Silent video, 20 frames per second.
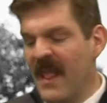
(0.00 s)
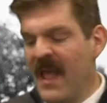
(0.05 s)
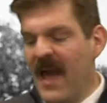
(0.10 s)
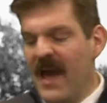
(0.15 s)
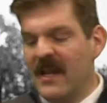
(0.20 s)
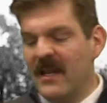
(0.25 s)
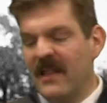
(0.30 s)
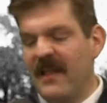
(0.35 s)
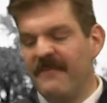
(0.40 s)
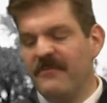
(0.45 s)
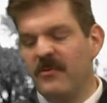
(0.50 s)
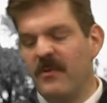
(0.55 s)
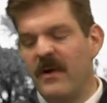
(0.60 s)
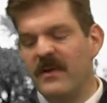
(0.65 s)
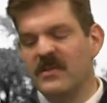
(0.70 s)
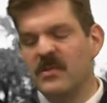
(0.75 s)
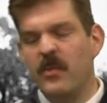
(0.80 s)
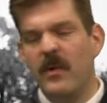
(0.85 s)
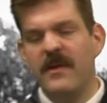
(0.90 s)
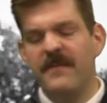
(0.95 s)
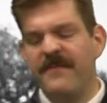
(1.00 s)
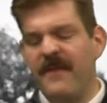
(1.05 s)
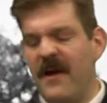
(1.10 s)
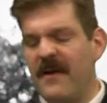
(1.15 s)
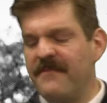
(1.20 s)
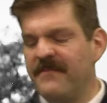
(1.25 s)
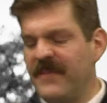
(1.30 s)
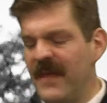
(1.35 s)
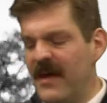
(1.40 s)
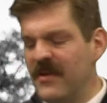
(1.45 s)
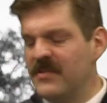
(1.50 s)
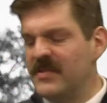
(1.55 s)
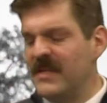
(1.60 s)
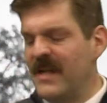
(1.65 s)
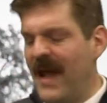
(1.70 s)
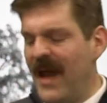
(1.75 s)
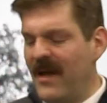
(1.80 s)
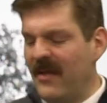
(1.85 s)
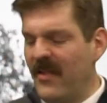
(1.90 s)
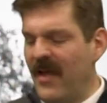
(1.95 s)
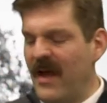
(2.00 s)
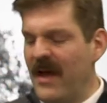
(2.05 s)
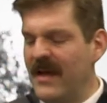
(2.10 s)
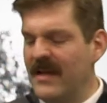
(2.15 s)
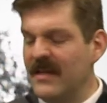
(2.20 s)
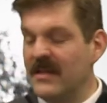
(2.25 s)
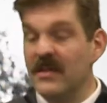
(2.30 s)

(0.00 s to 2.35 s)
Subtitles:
and it left around 25,000 Allied